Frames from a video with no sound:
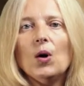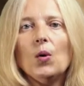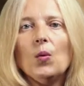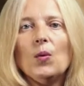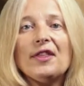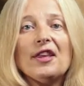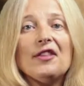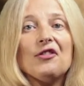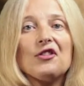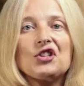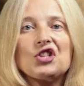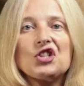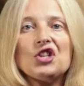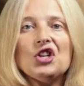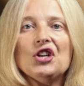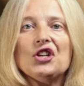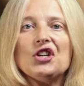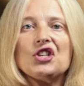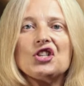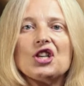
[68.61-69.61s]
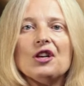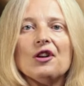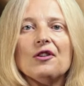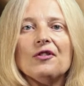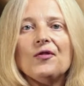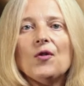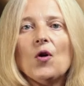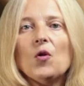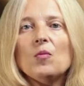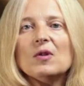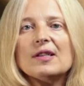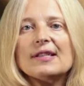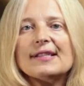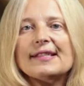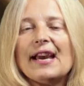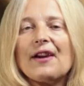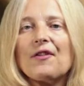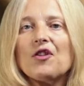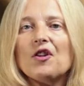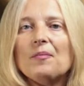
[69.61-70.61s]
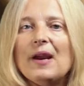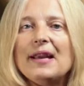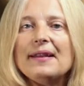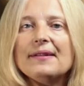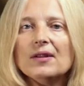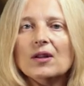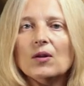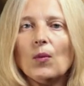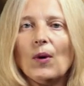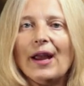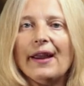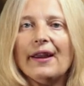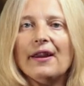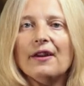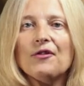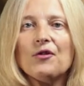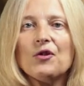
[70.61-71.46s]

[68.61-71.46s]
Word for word: within the church in a formal sacramental way,